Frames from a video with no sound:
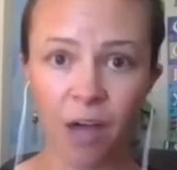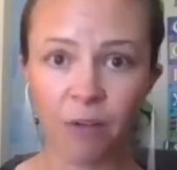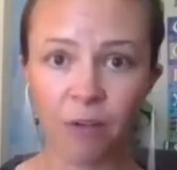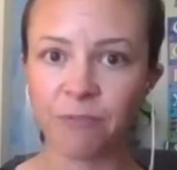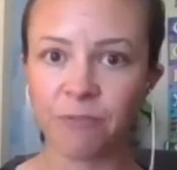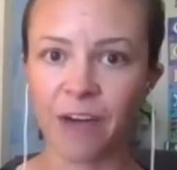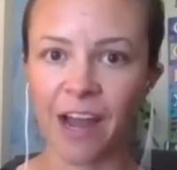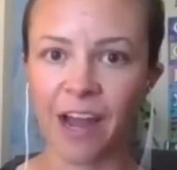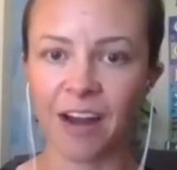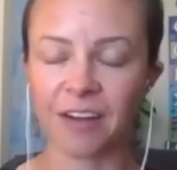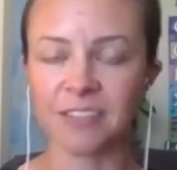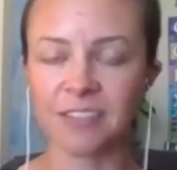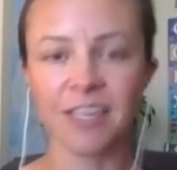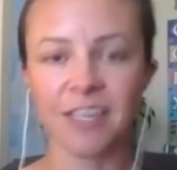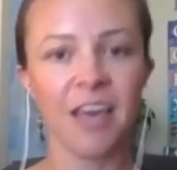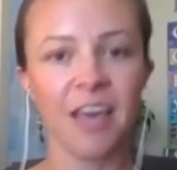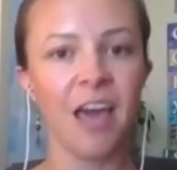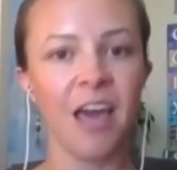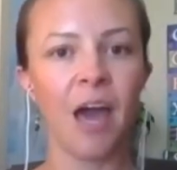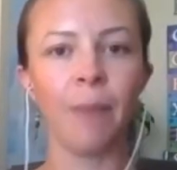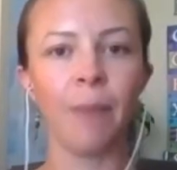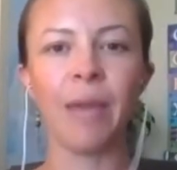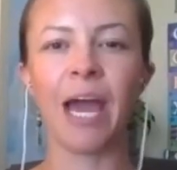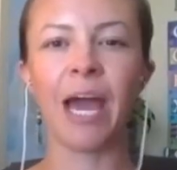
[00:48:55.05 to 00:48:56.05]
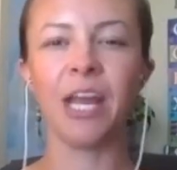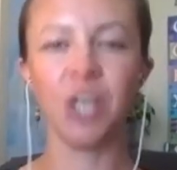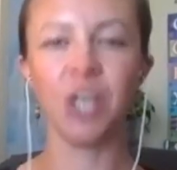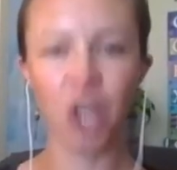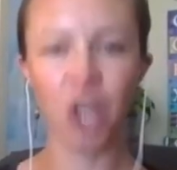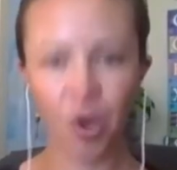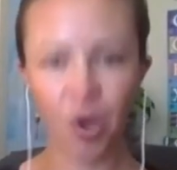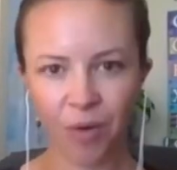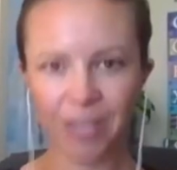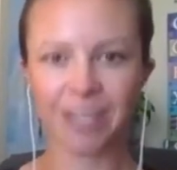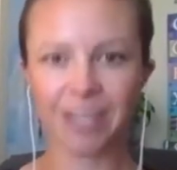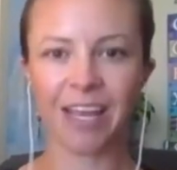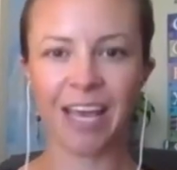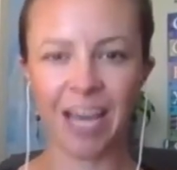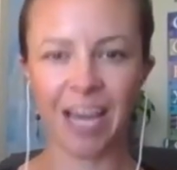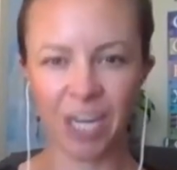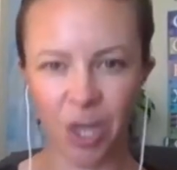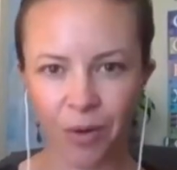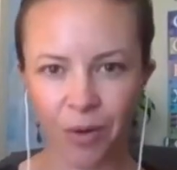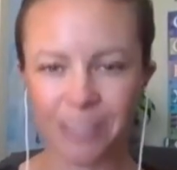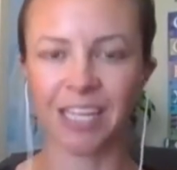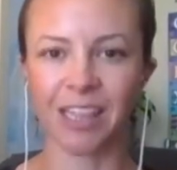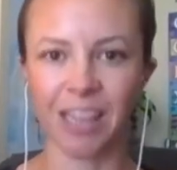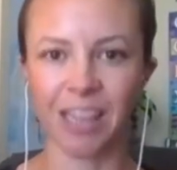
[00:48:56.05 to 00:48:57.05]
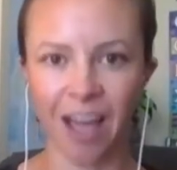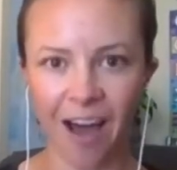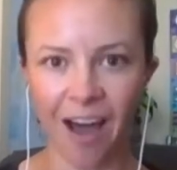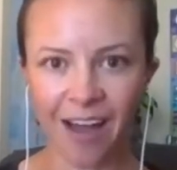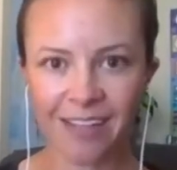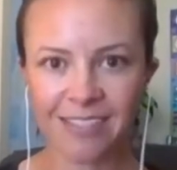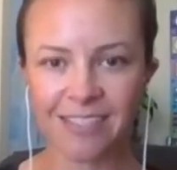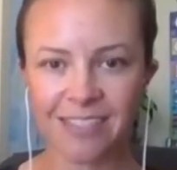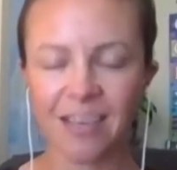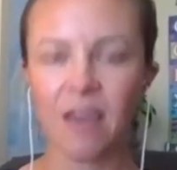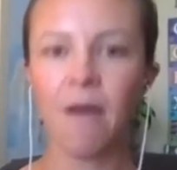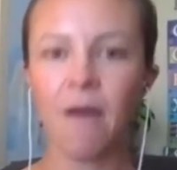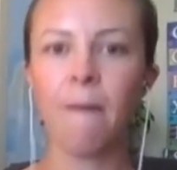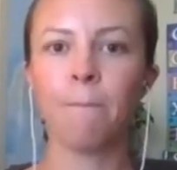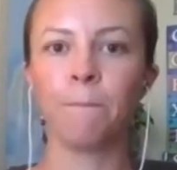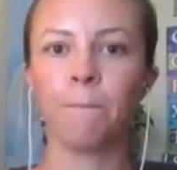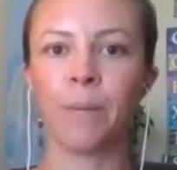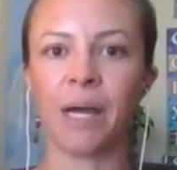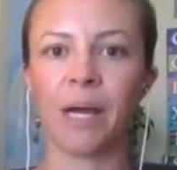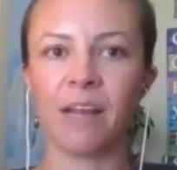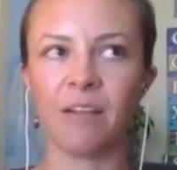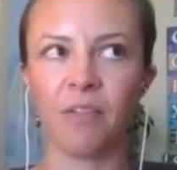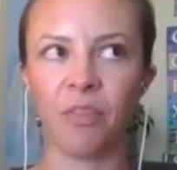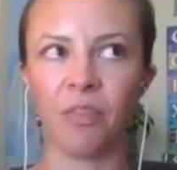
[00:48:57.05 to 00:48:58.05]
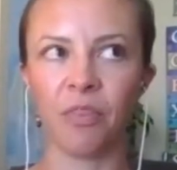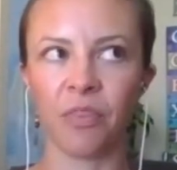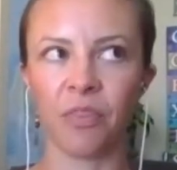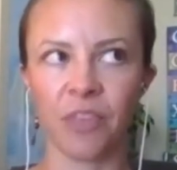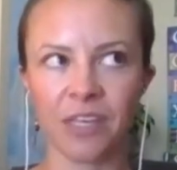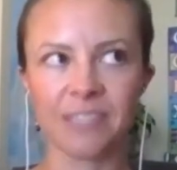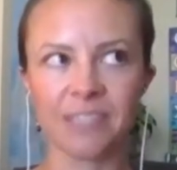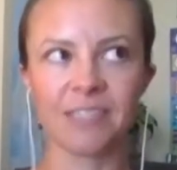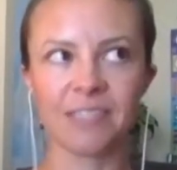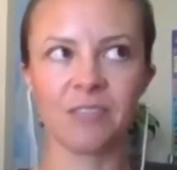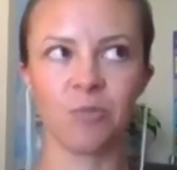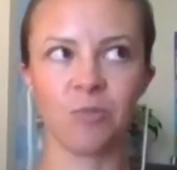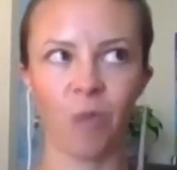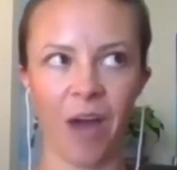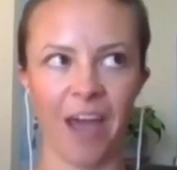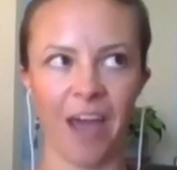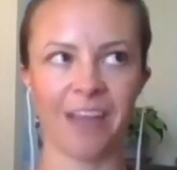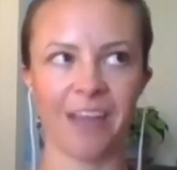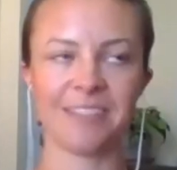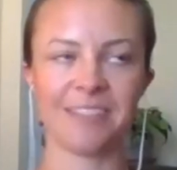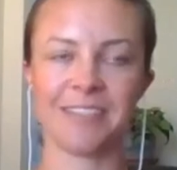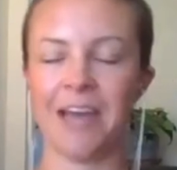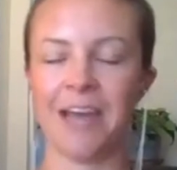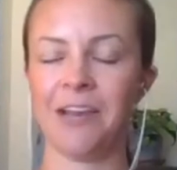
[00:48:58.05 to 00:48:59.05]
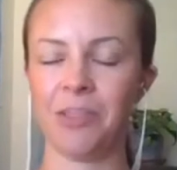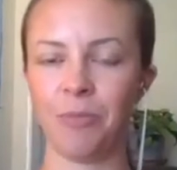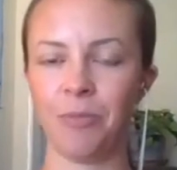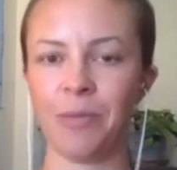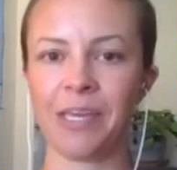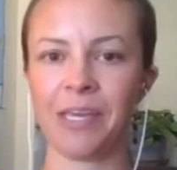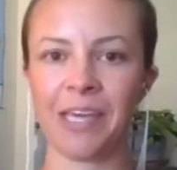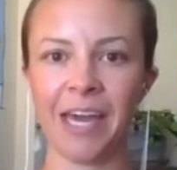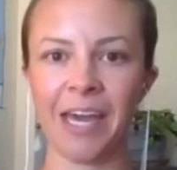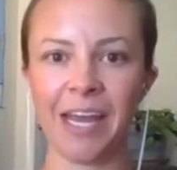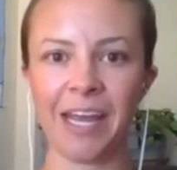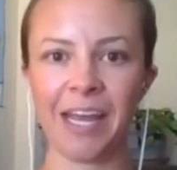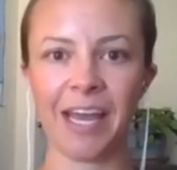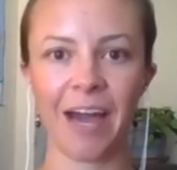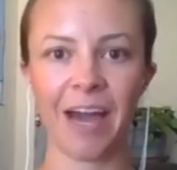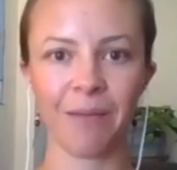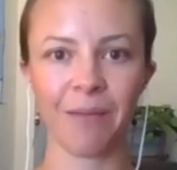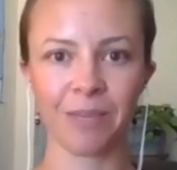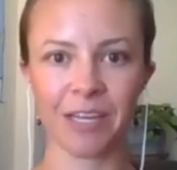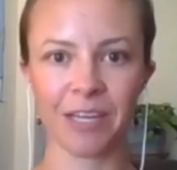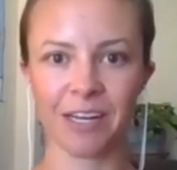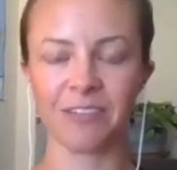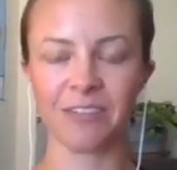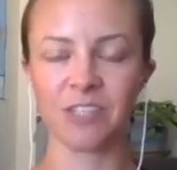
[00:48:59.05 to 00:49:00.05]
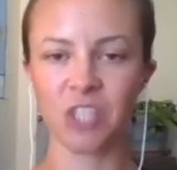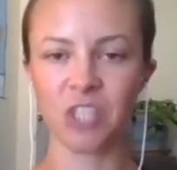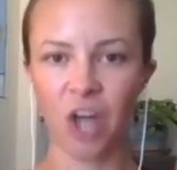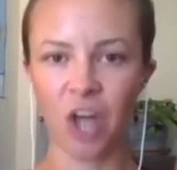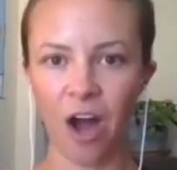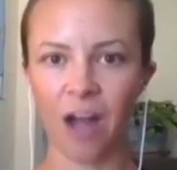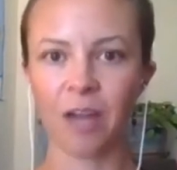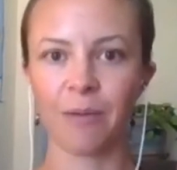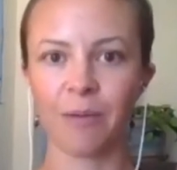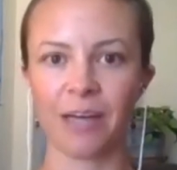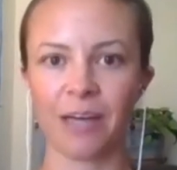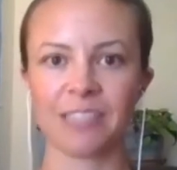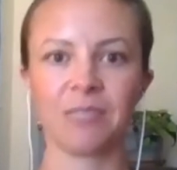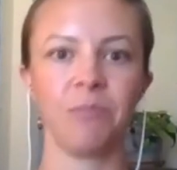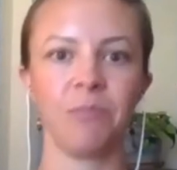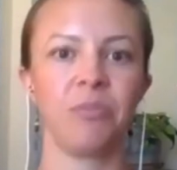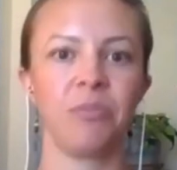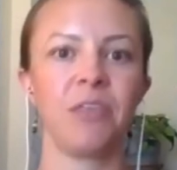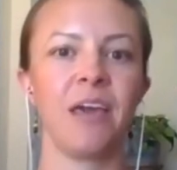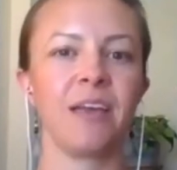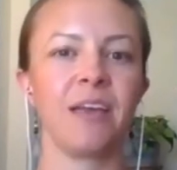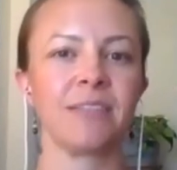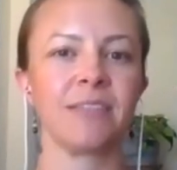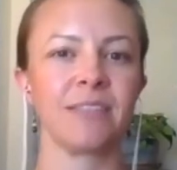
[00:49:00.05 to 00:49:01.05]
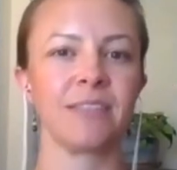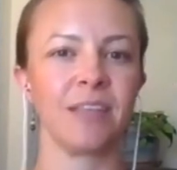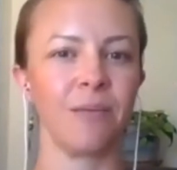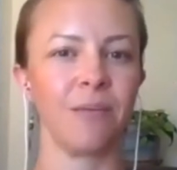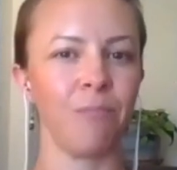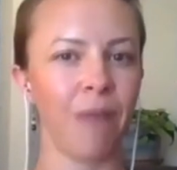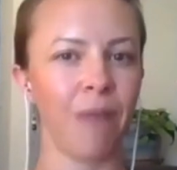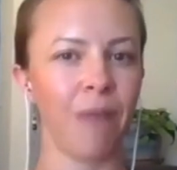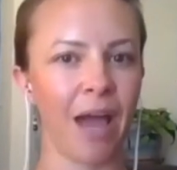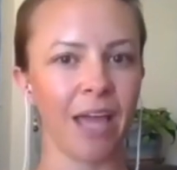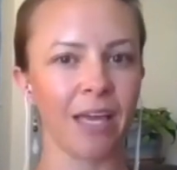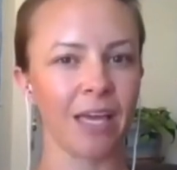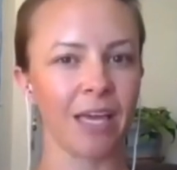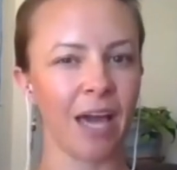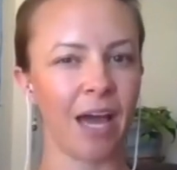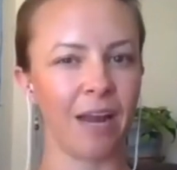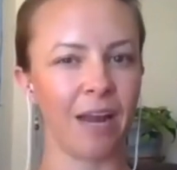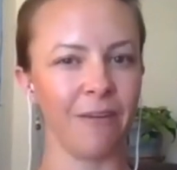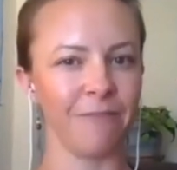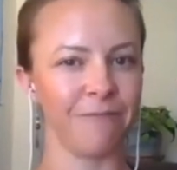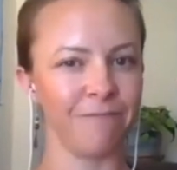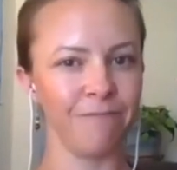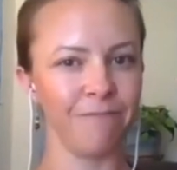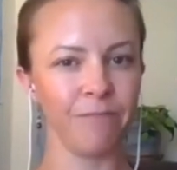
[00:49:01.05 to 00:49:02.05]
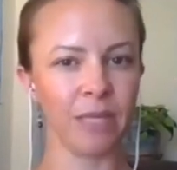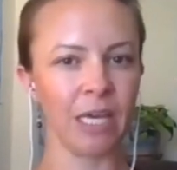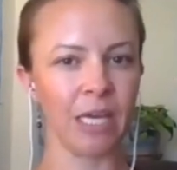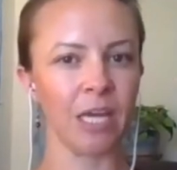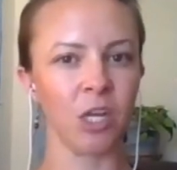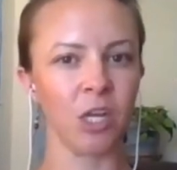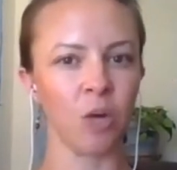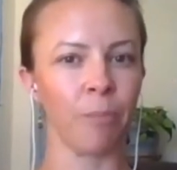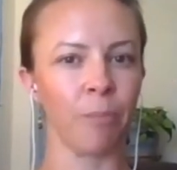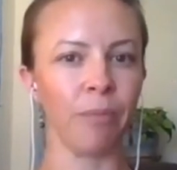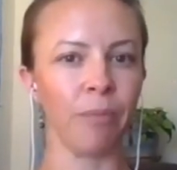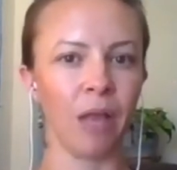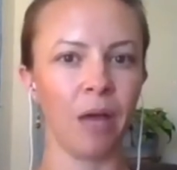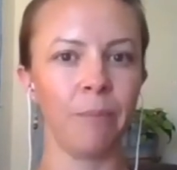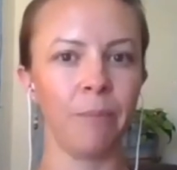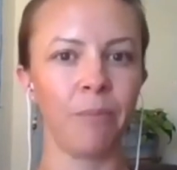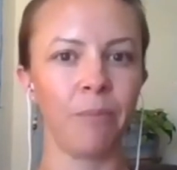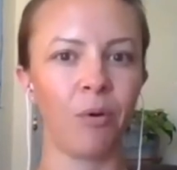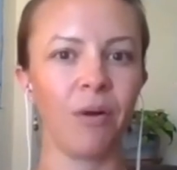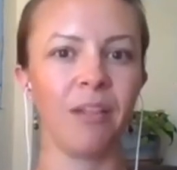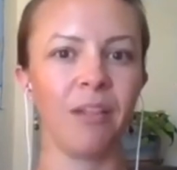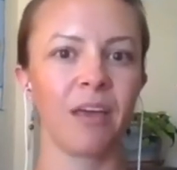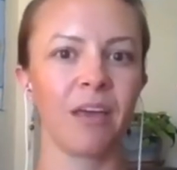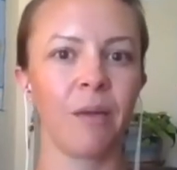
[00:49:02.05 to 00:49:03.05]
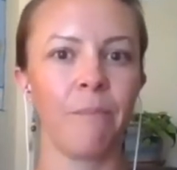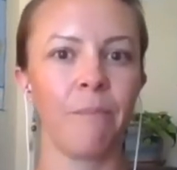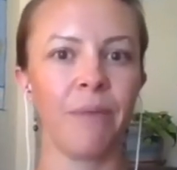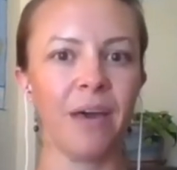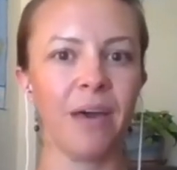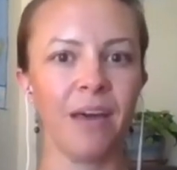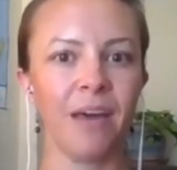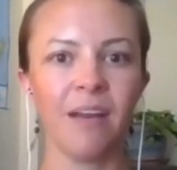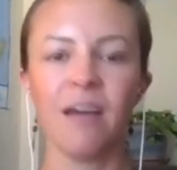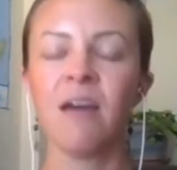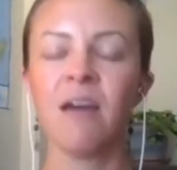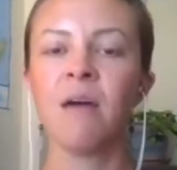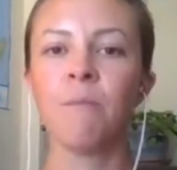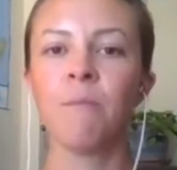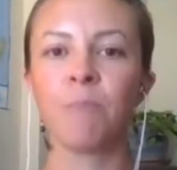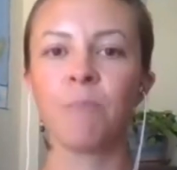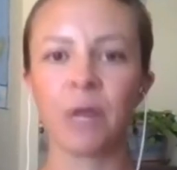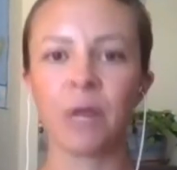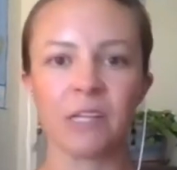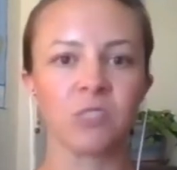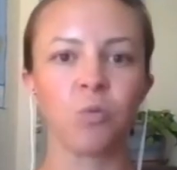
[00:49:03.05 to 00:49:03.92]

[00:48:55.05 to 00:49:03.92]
I mean, I know, it, I know it's a lot, but this is why I said at the beginning, I'm going to talk about some things that might kind of get your blood boiling a bit, but it's